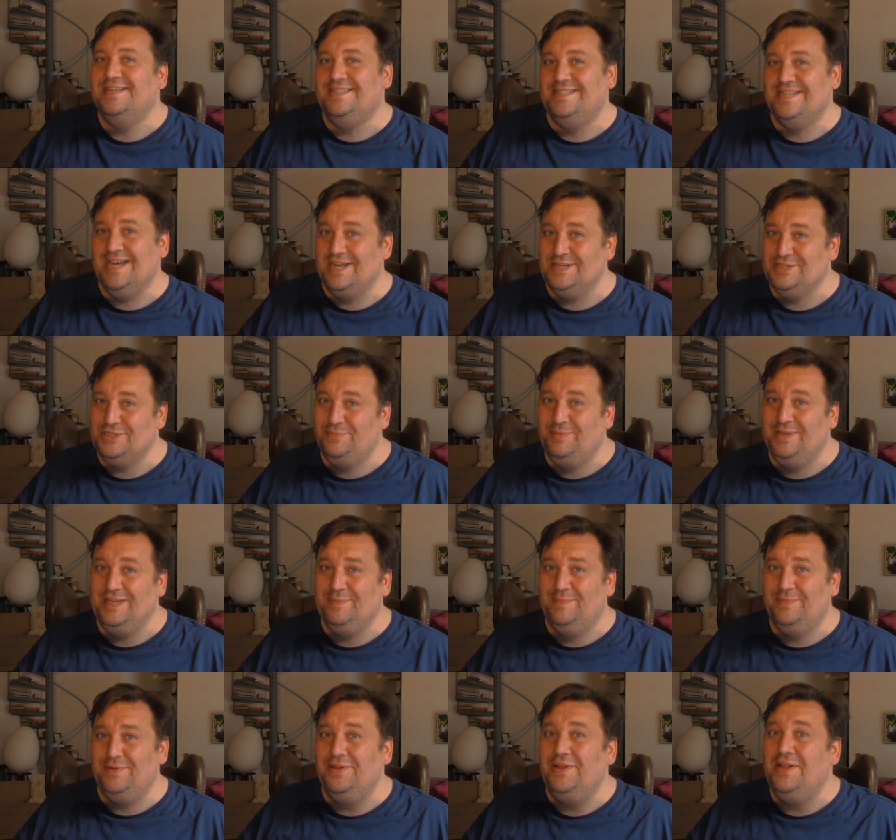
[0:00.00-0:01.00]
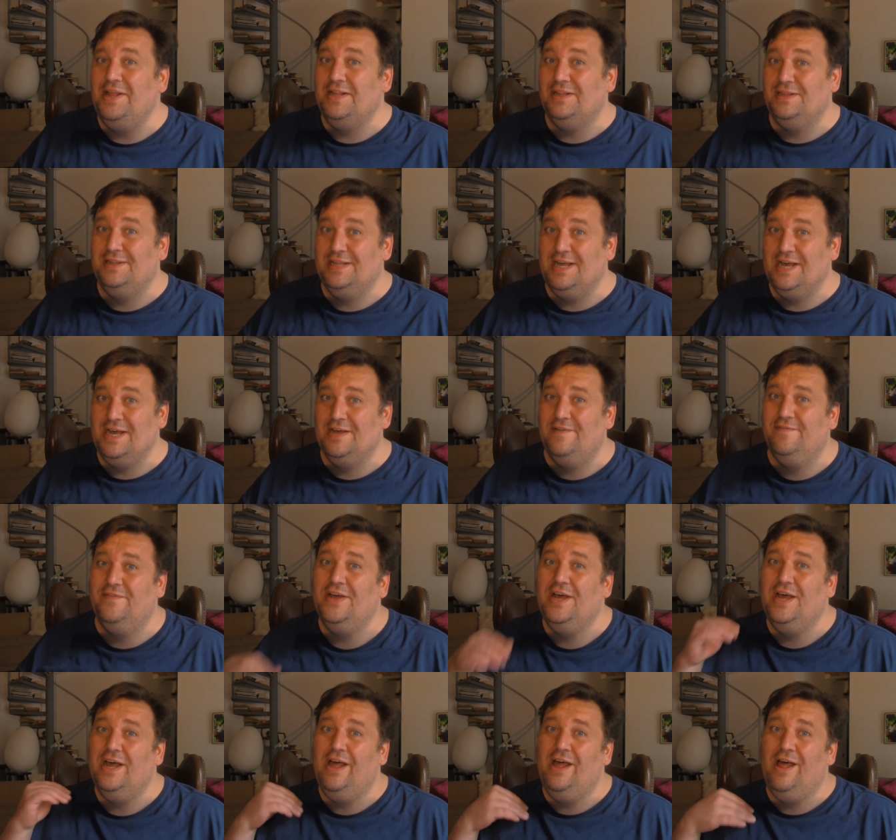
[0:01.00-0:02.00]
Dutch people
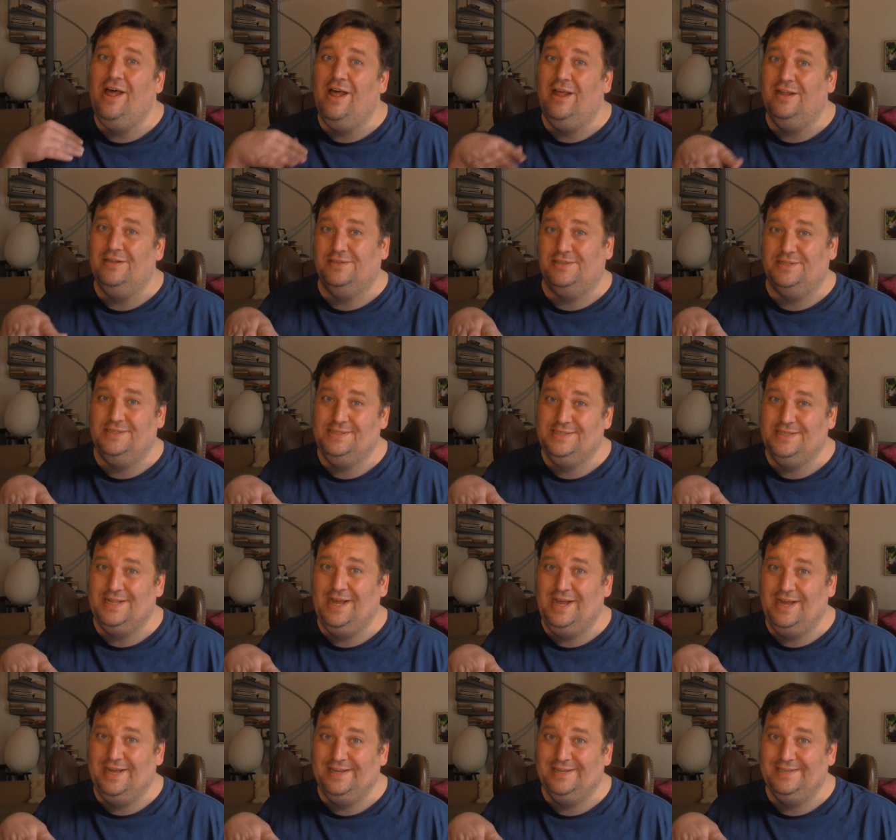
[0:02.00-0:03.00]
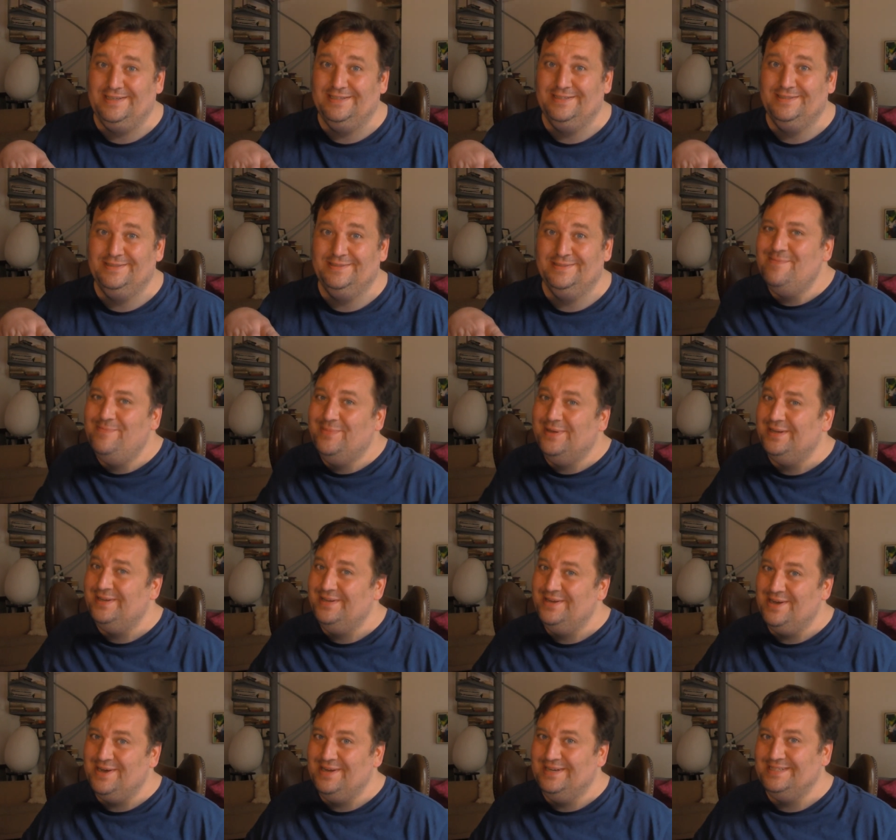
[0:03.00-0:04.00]
love hagelslag, but
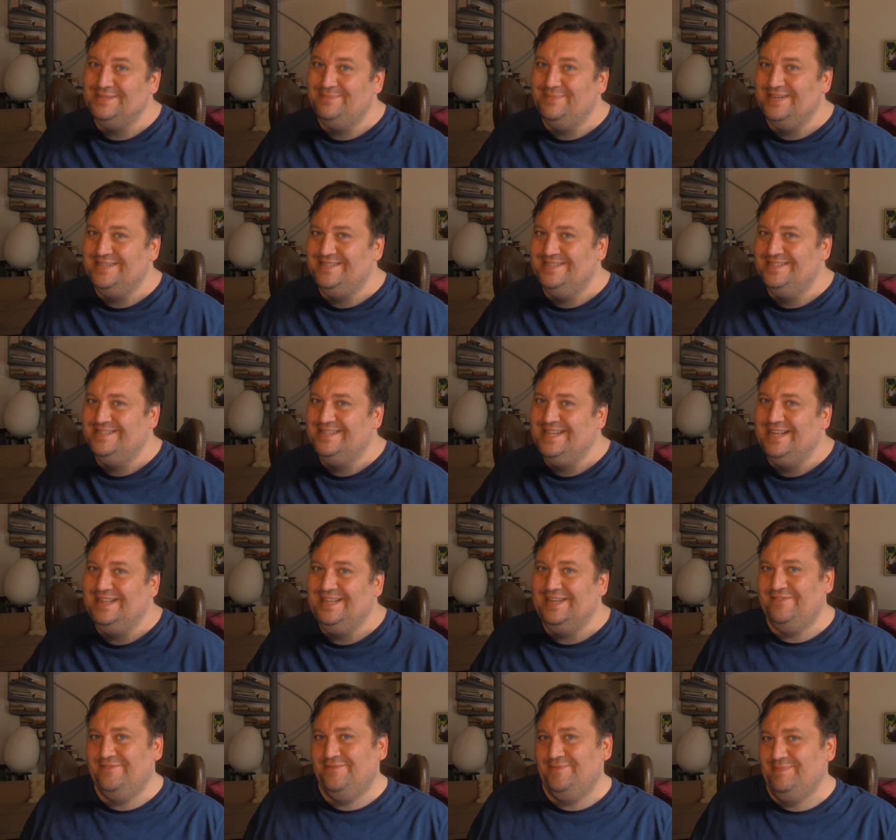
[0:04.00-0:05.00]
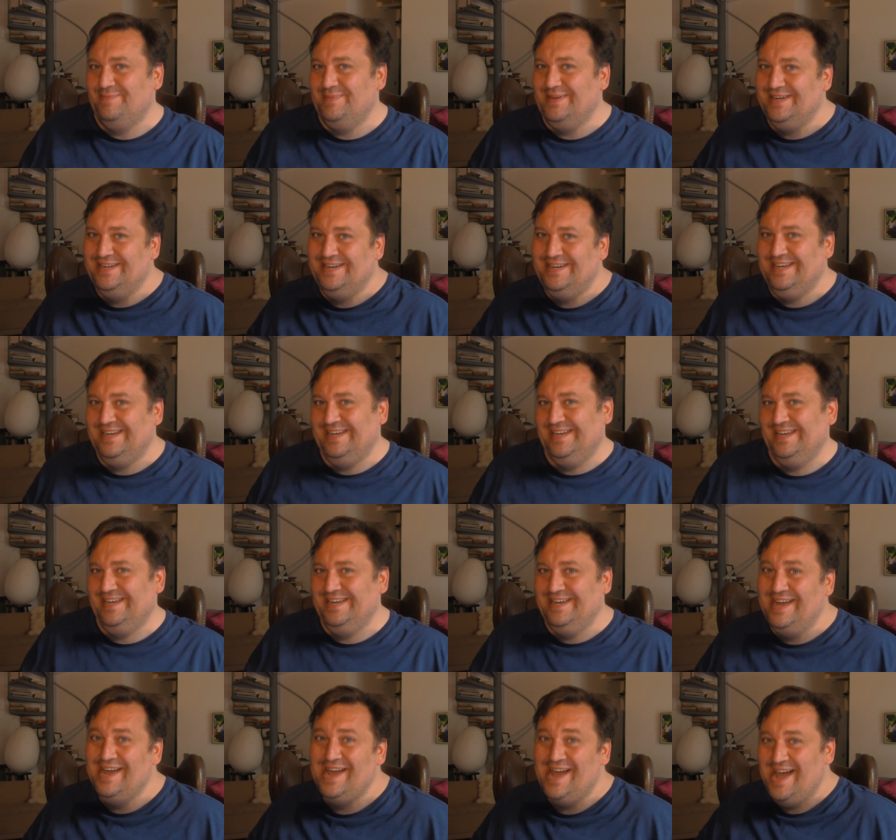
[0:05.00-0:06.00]
not as much as they love
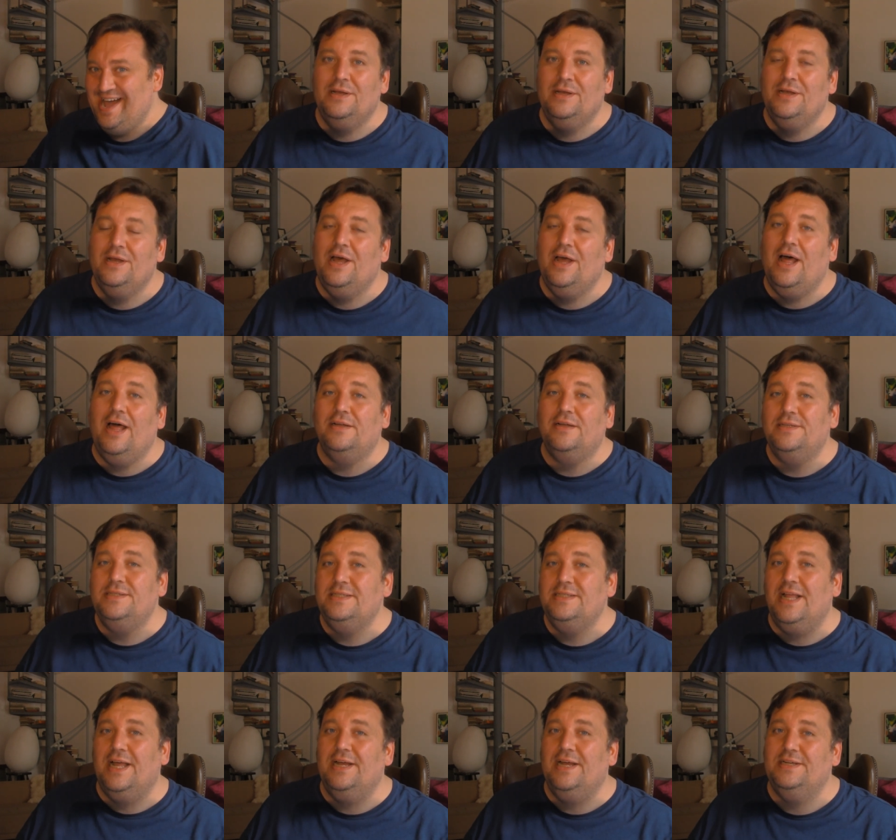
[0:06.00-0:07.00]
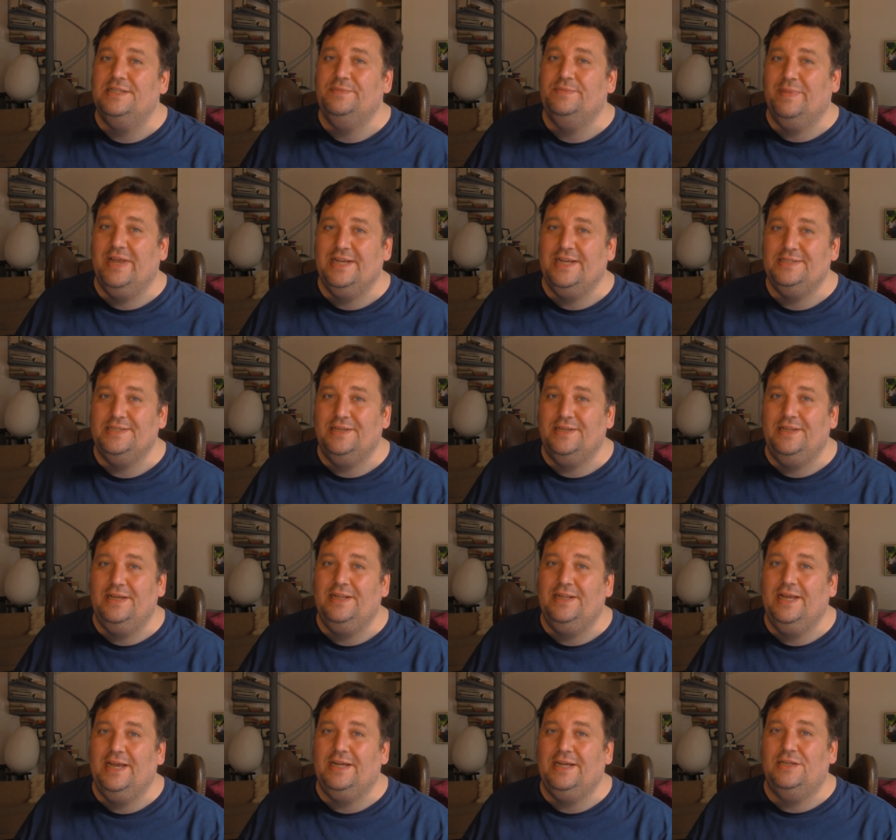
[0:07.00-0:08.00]
money. Hagelslag is basically
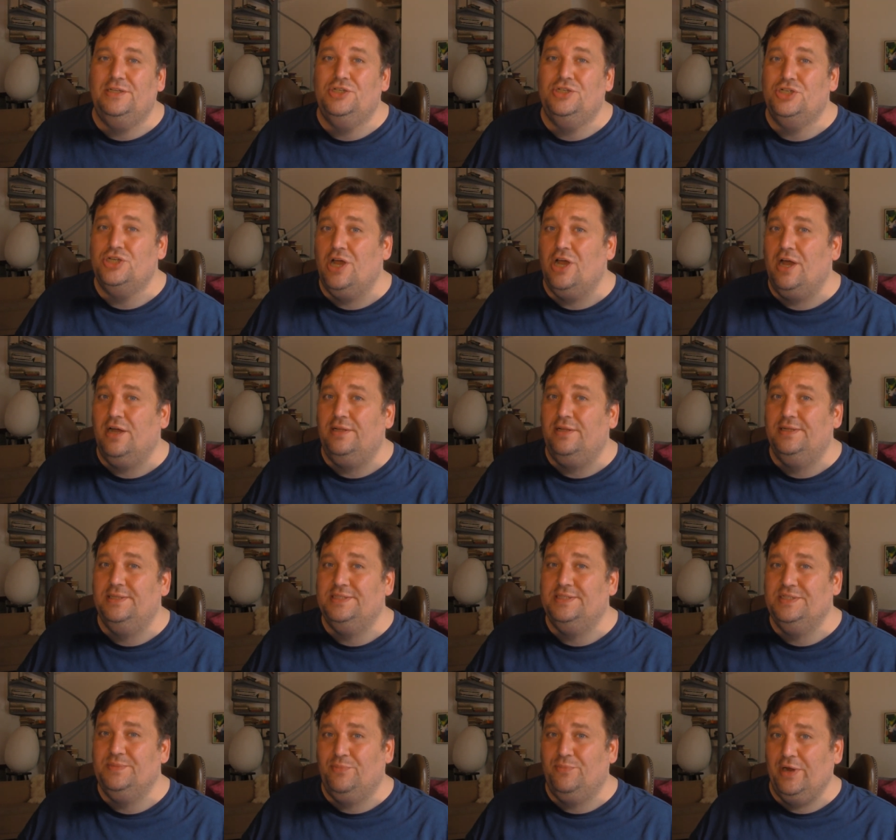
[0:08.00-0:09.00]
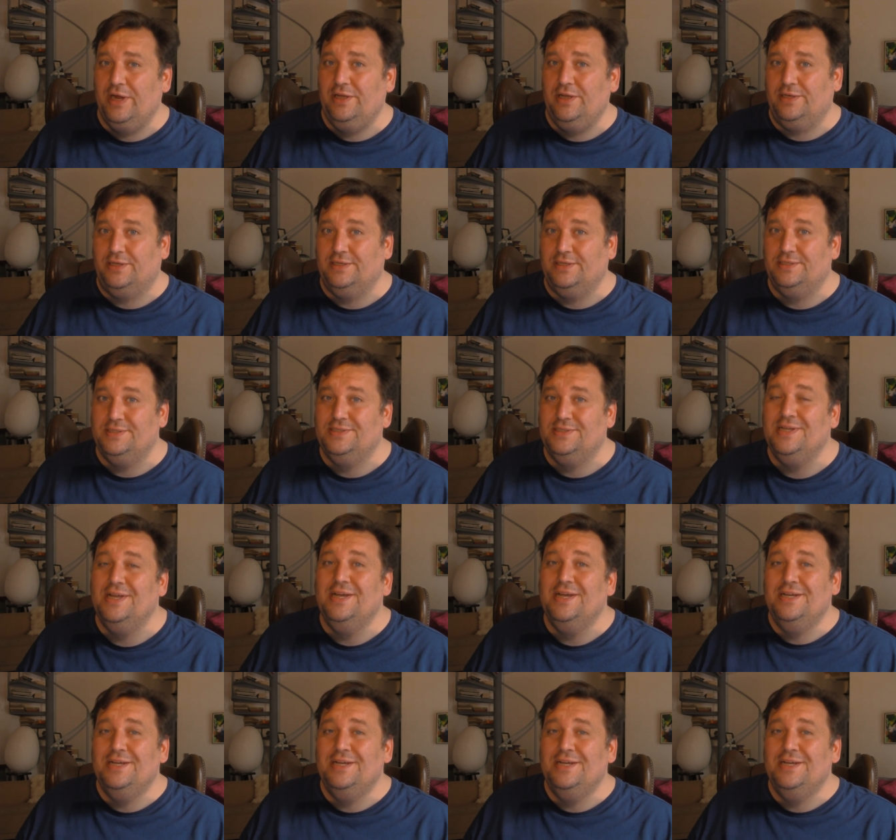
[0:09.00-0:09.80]
like chocolate sprinkles.